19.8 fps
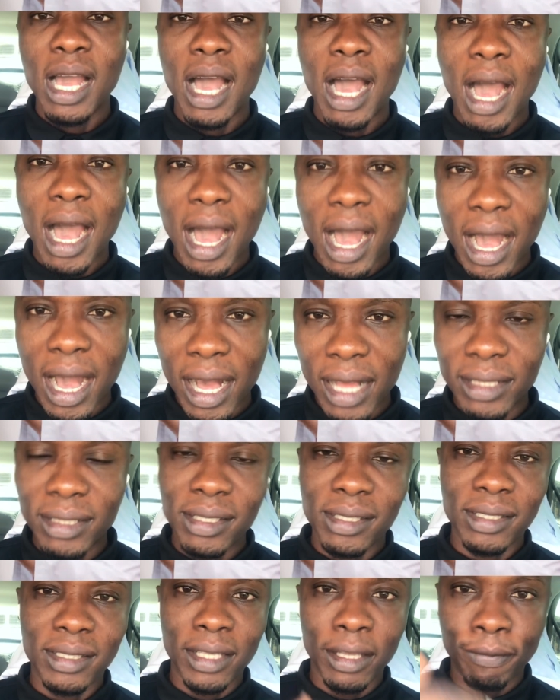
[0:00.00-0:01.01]

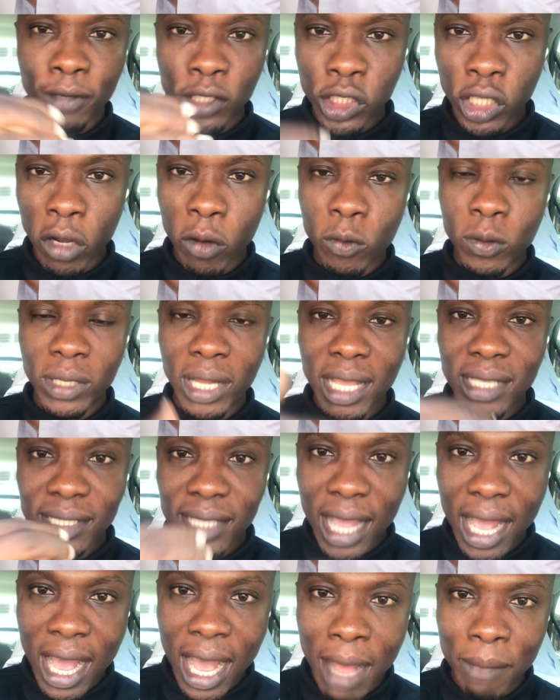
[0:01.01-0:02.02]
And division will now
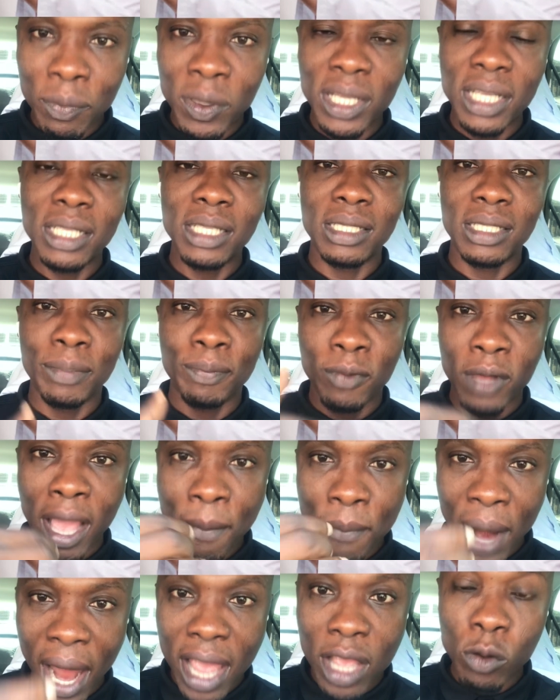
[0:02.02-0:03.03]
start happening. The
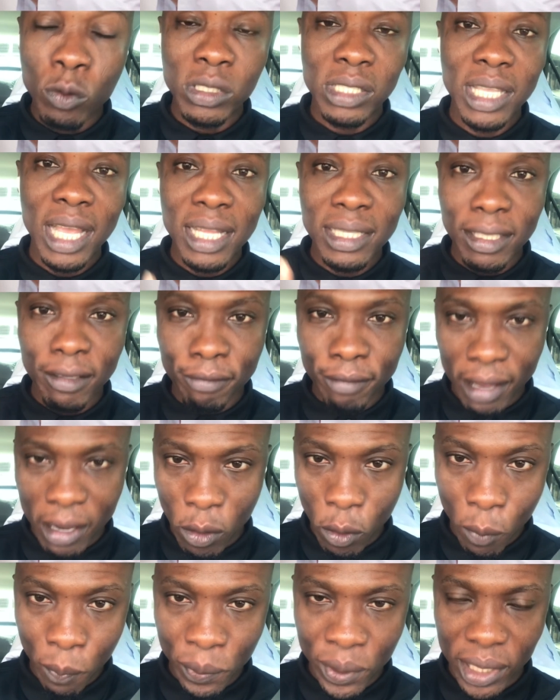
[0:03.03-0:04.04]
embryo will start
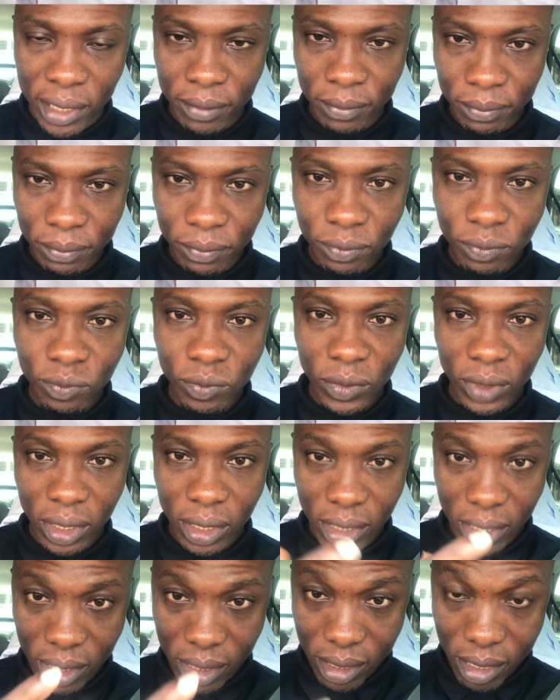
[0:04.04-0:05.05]
developing,
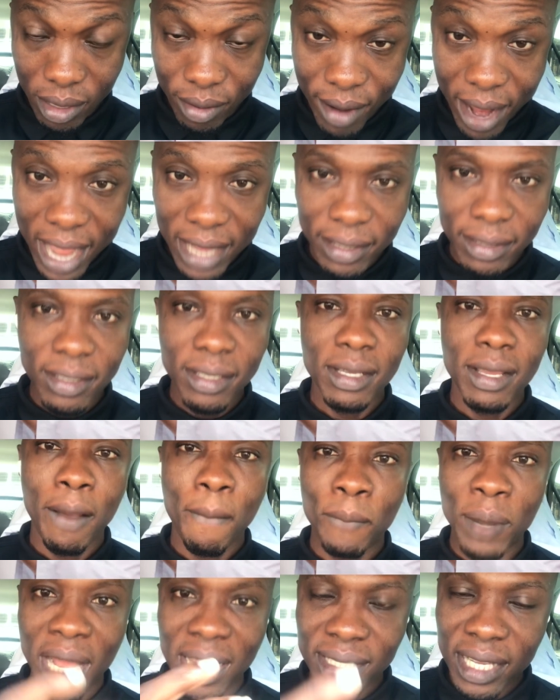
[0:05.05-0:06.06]
right?
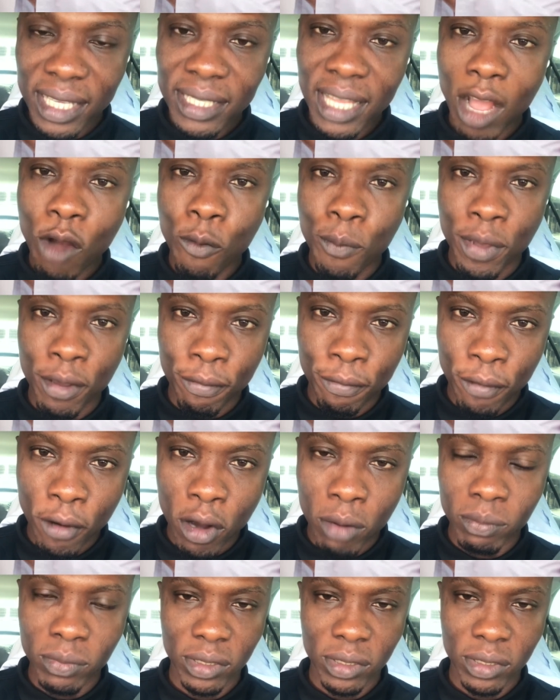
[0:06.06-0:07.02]
Placenta will be formed,